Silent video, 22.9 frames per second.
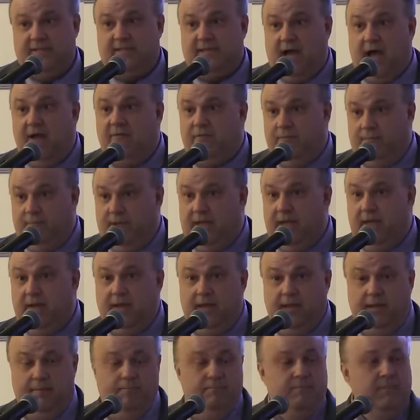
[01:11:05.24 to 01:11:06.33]
this guy from
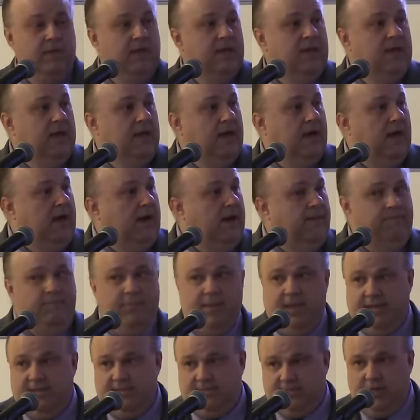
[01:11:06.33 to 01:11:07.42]
killing him.
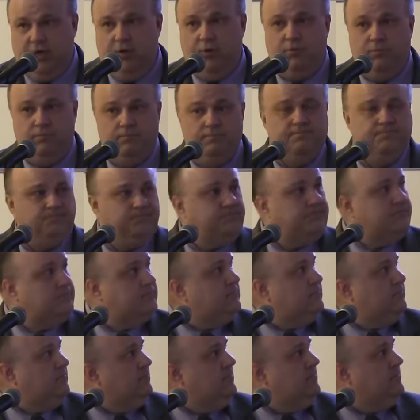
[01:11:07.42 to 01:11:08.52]
Um, and so
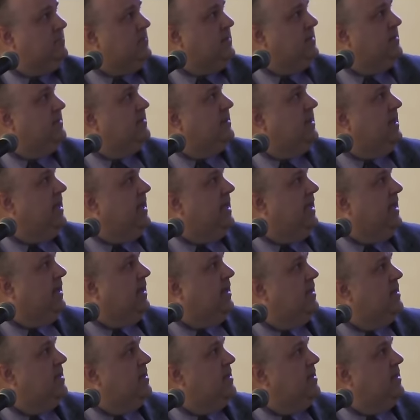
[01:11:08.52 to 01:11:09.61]
the,
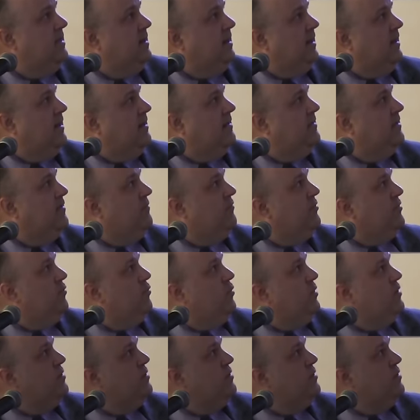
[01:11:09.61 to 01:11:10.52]
uh, uh, the, the,